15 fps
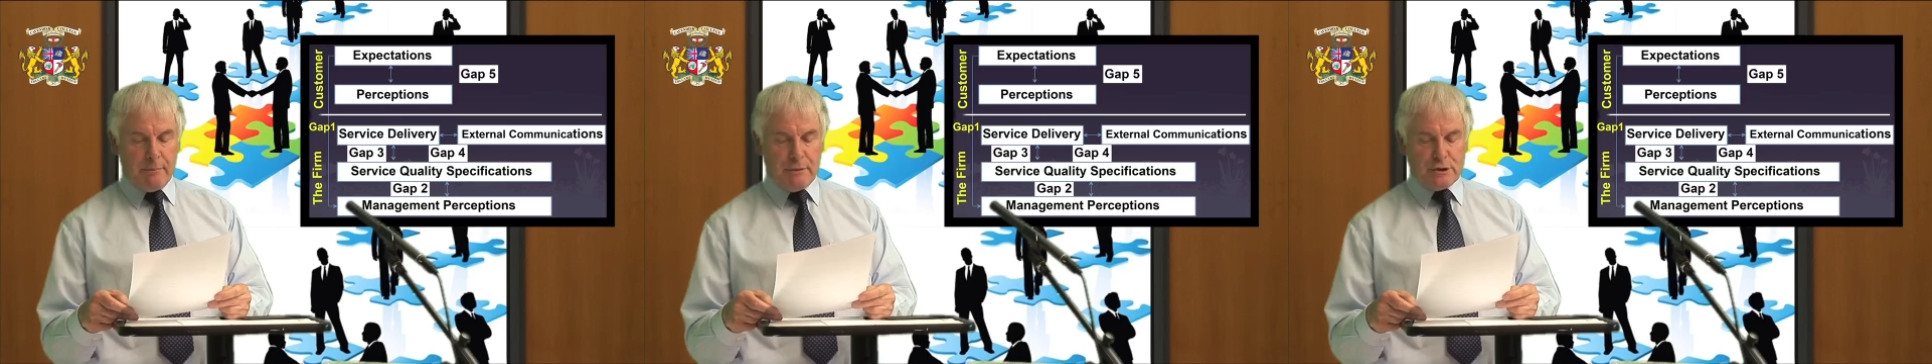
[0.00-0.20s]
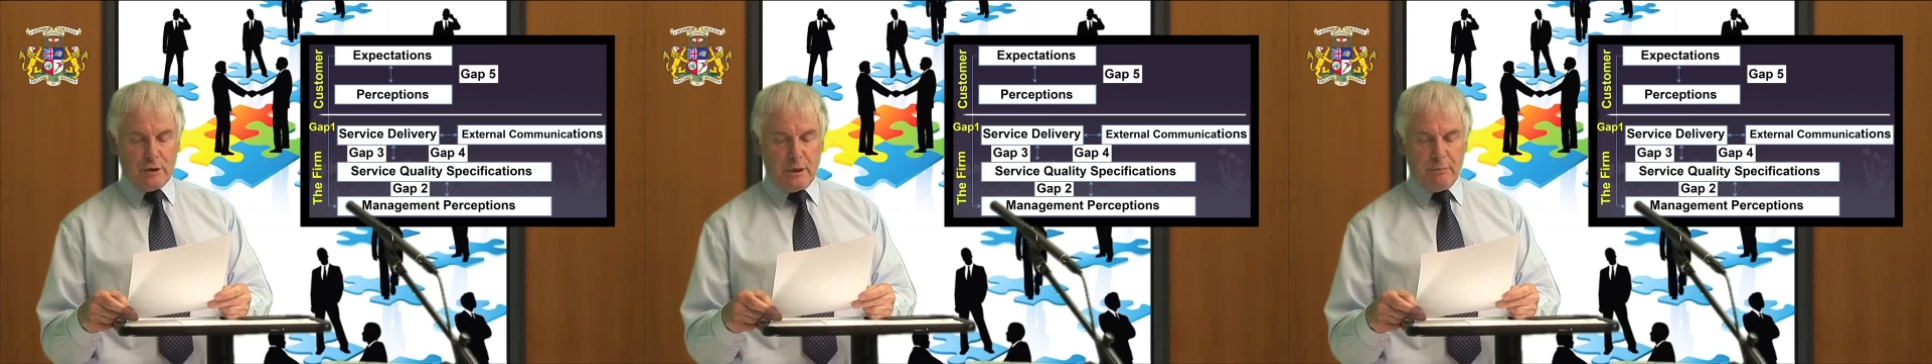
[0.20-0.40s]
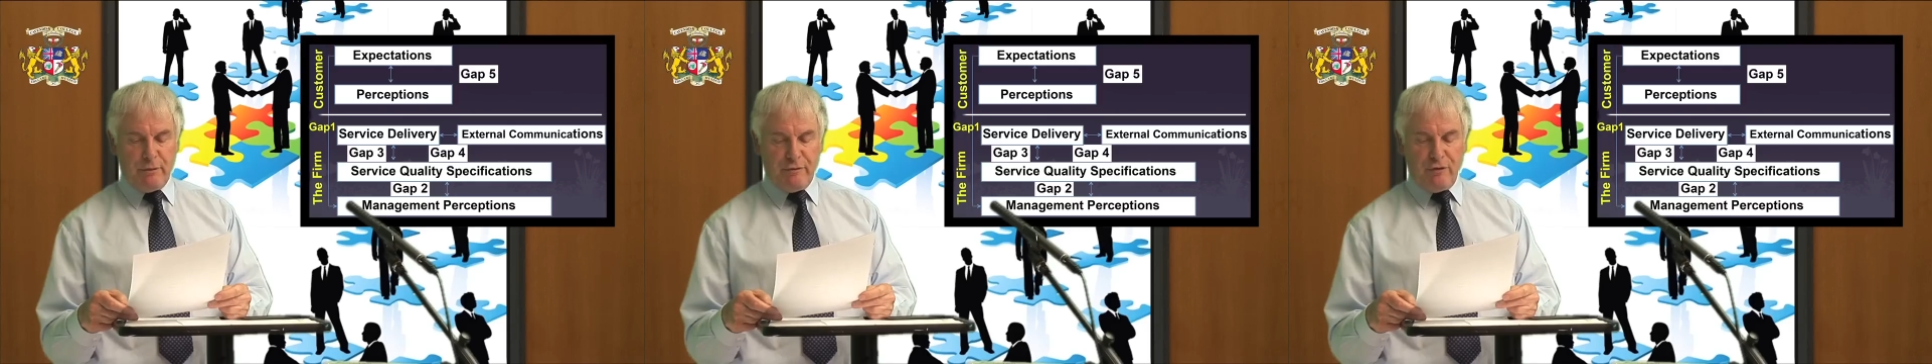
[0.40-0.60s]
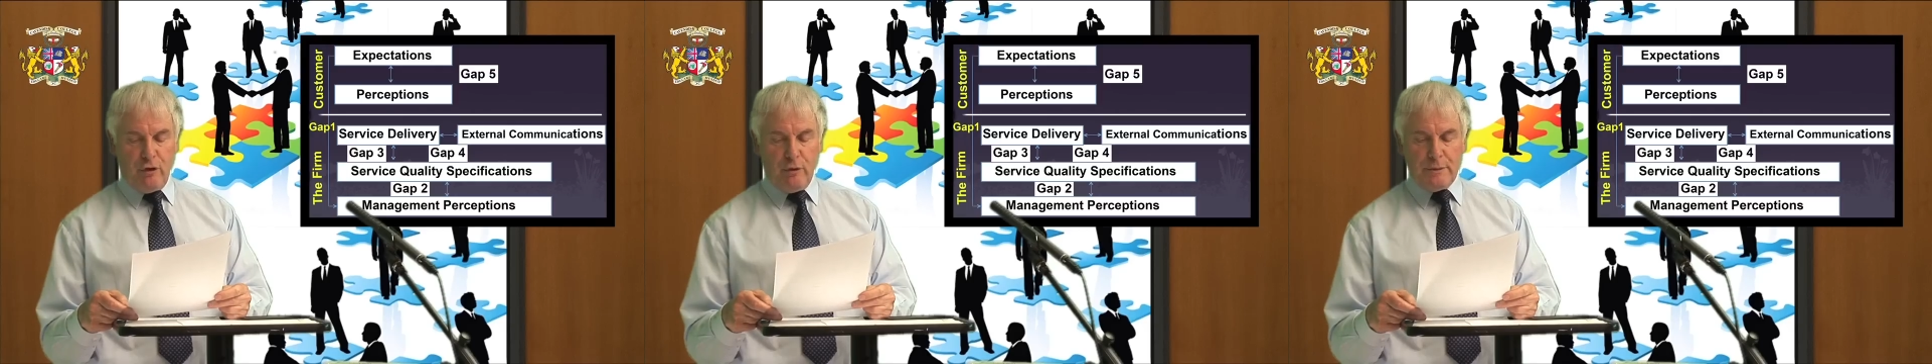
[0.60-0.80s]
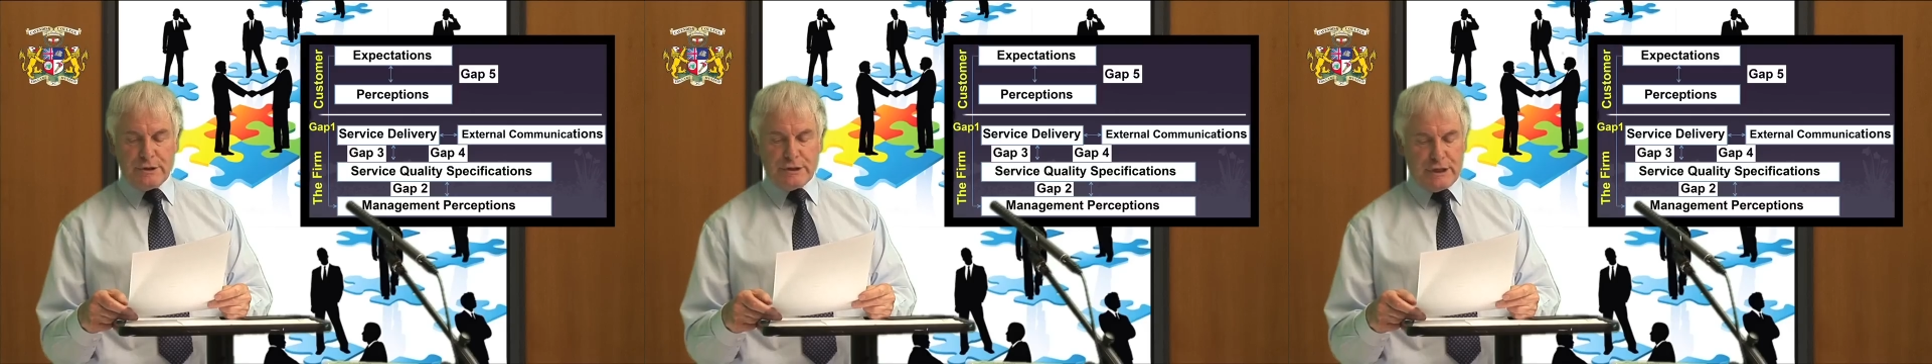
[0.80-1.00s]
between
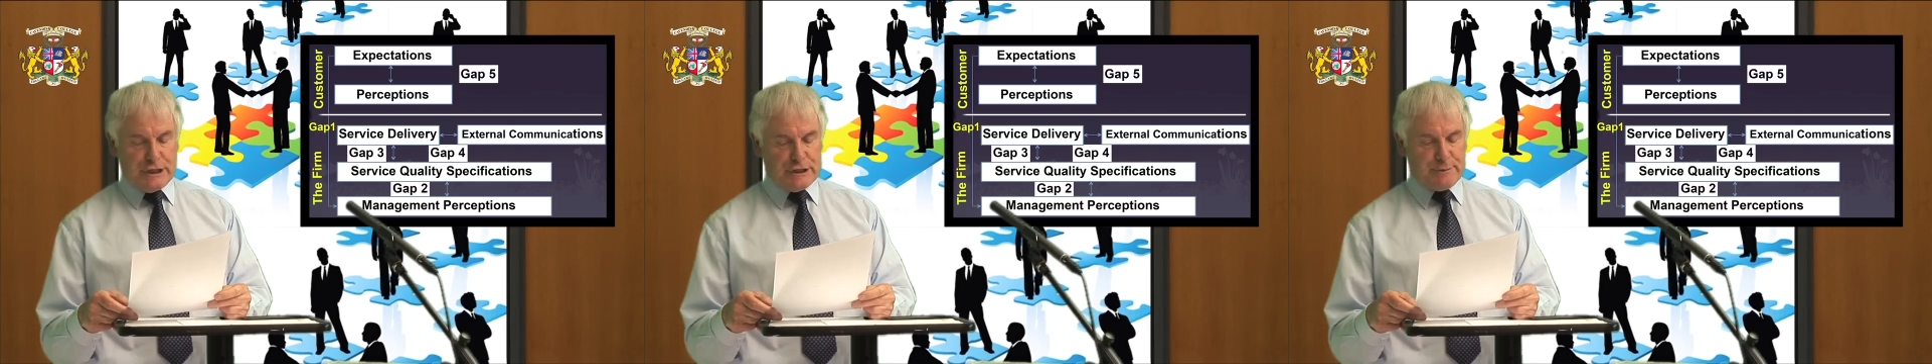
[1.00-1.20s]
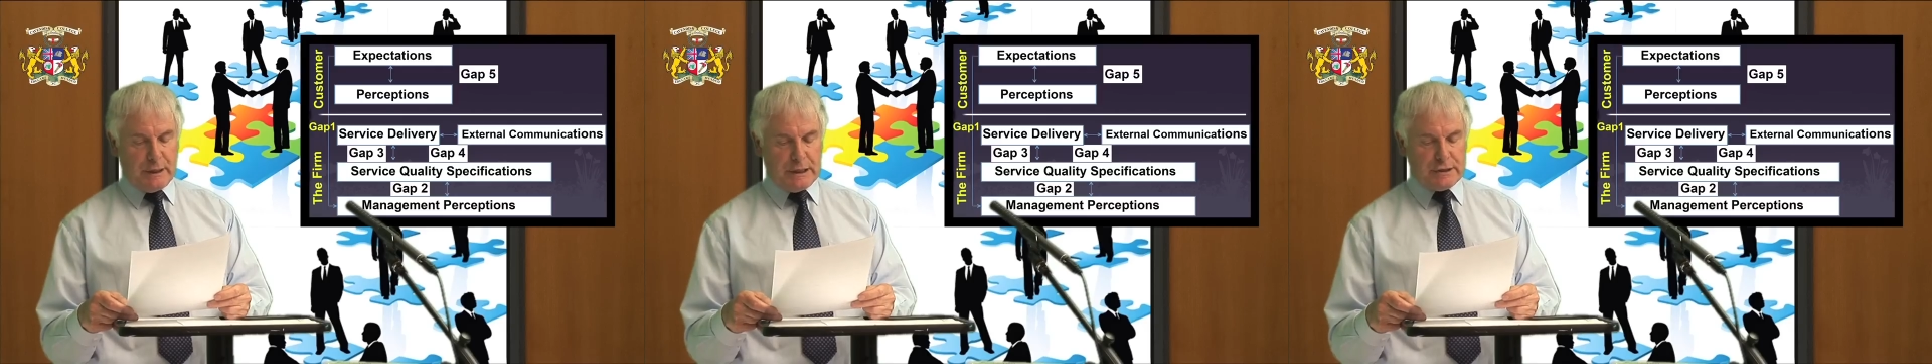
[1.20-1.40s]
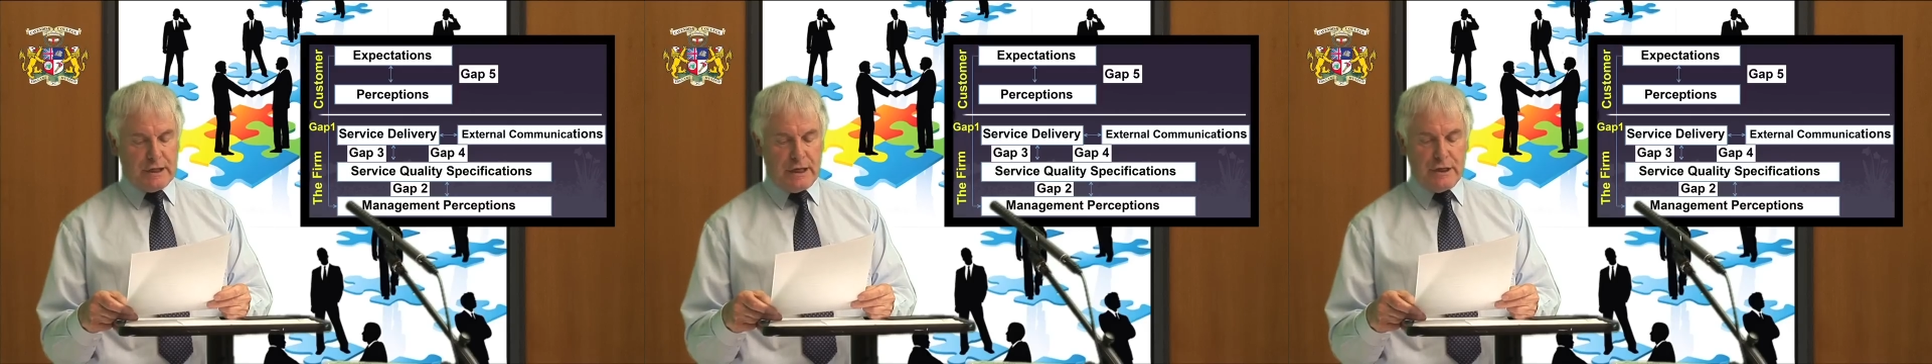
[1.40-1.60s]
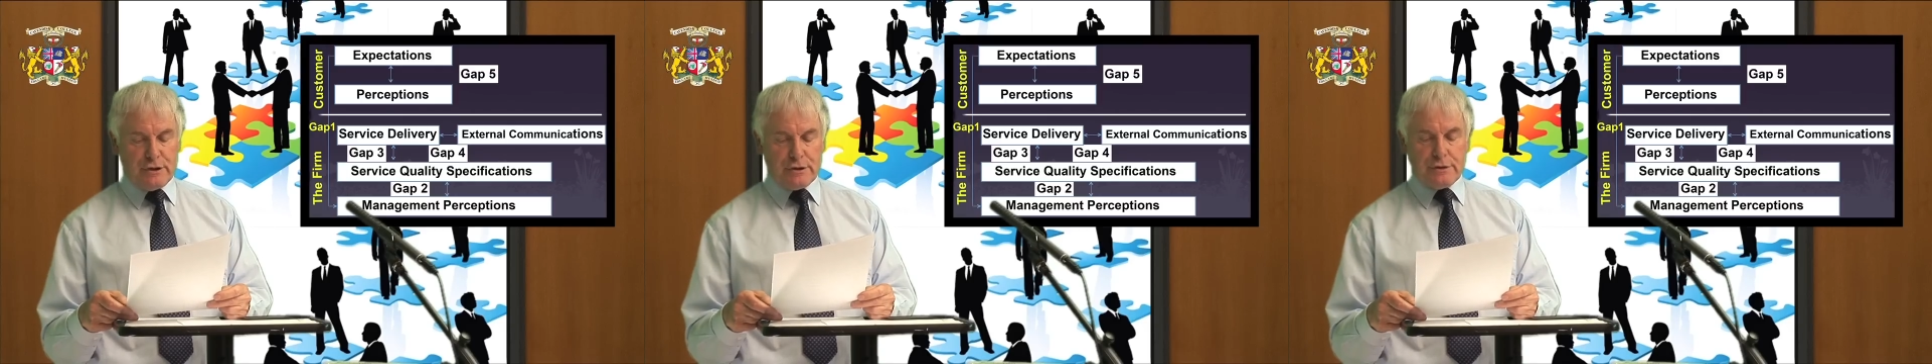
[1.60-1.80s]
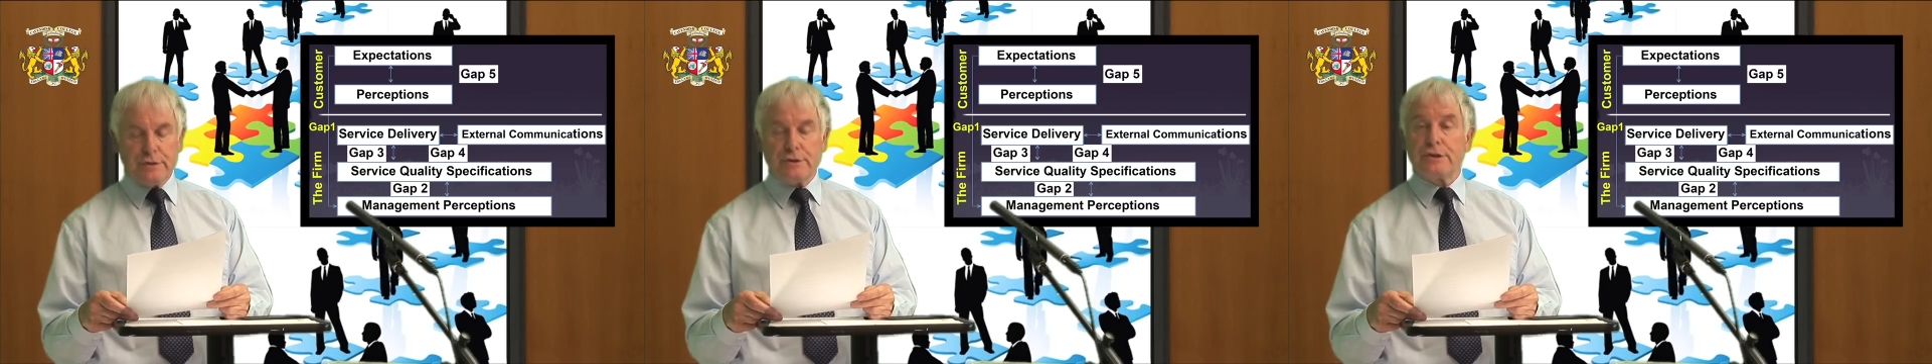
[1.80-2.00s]
performance and
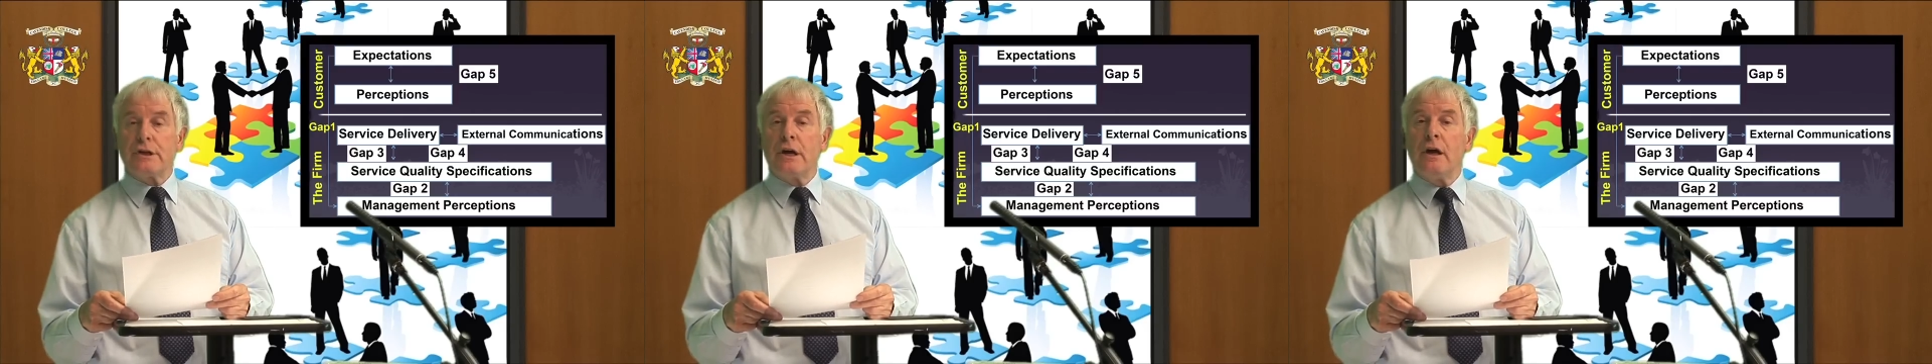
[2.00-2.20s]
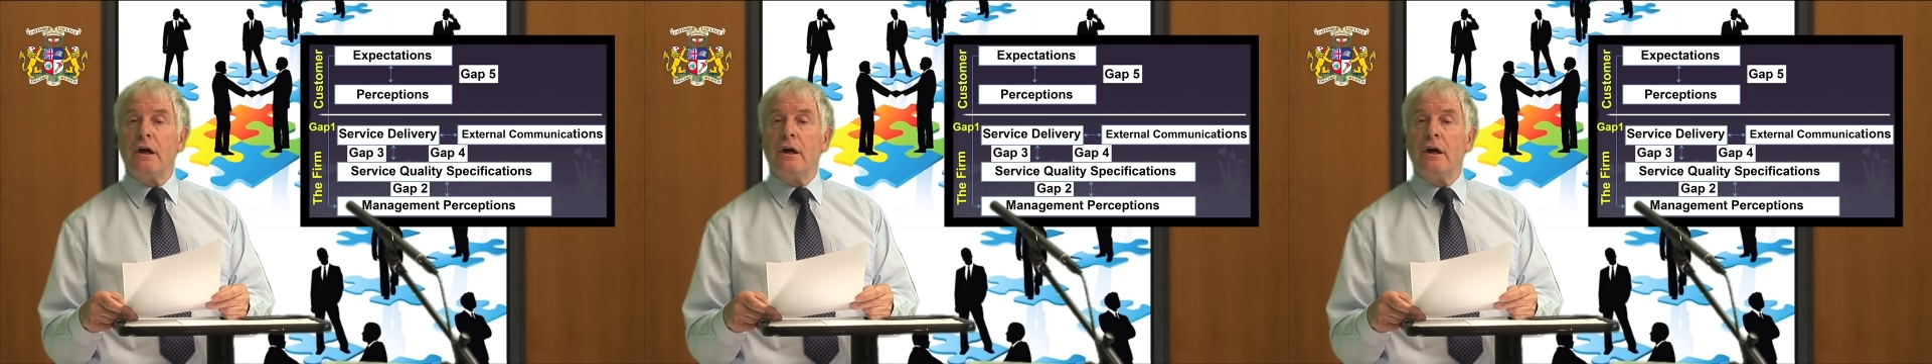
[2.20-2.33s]
expectations,